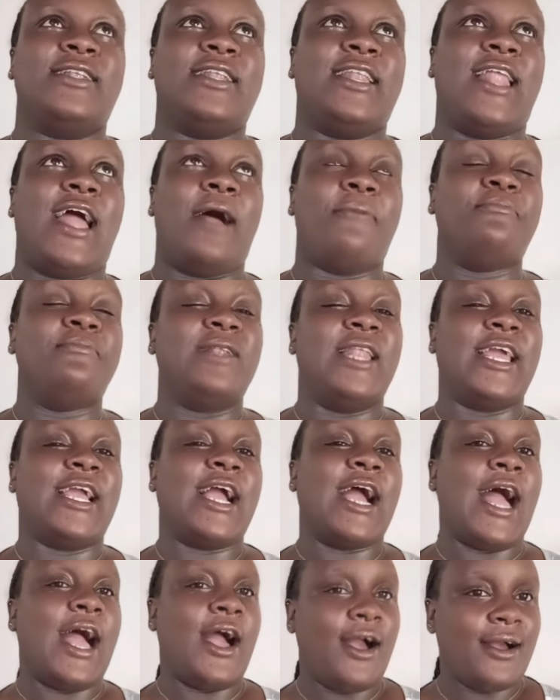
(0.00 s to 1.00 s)
I'm like
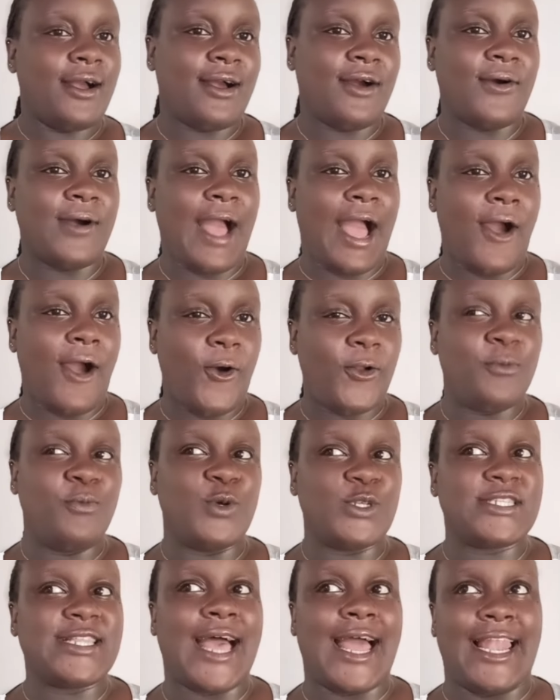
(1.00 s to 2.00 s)

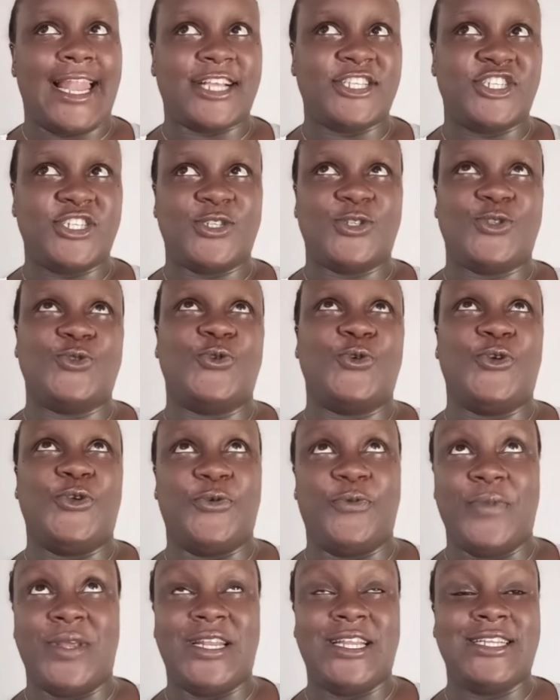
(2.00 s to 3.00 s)
almost allergic to
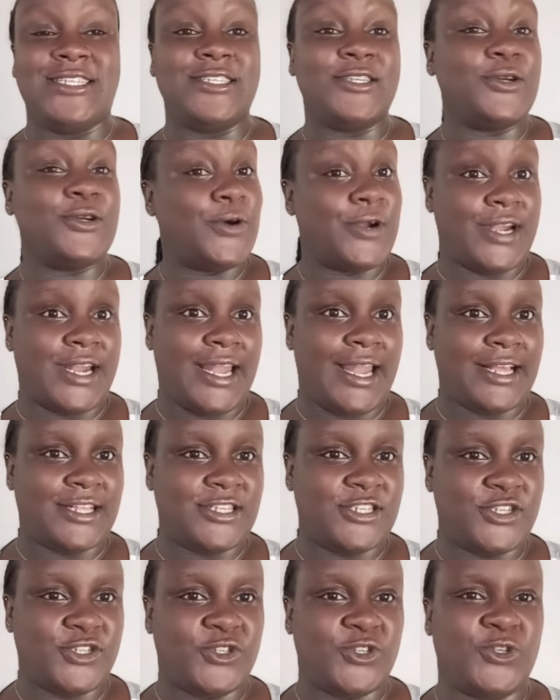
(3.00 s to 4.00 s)
humidity, or
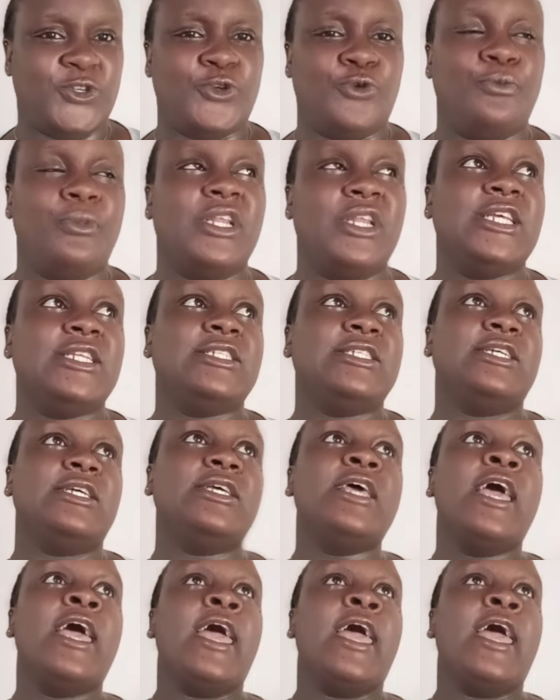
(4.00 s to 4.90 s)
allergic to humidity.